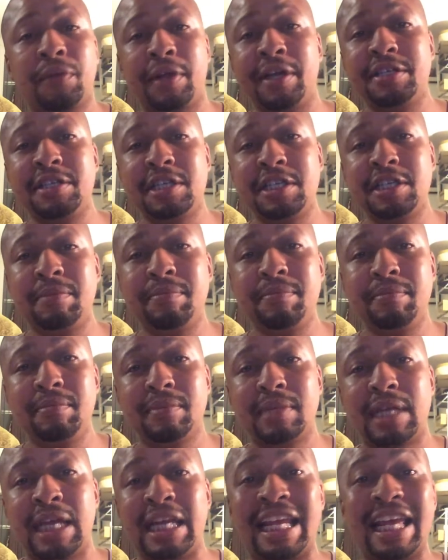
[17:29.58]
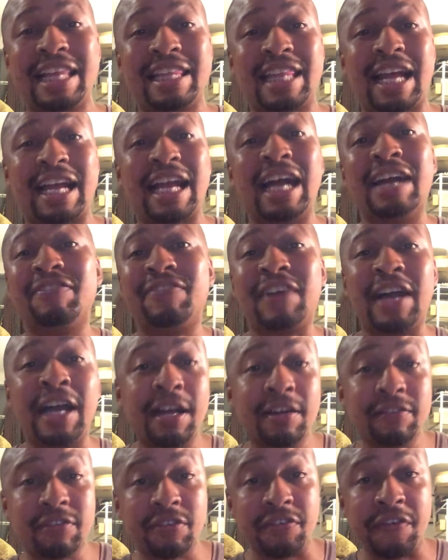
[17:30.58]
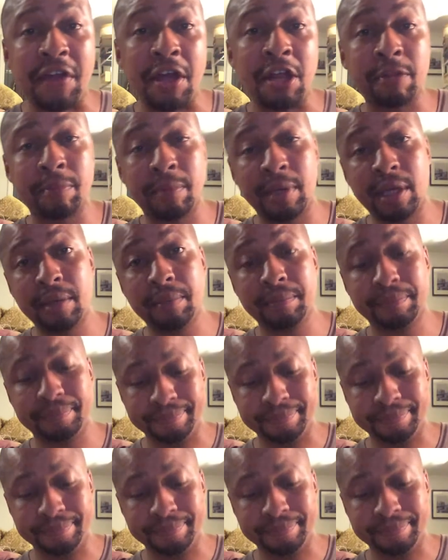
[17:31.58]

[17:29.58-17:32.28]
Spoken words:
racism and get that guy fired for failing me?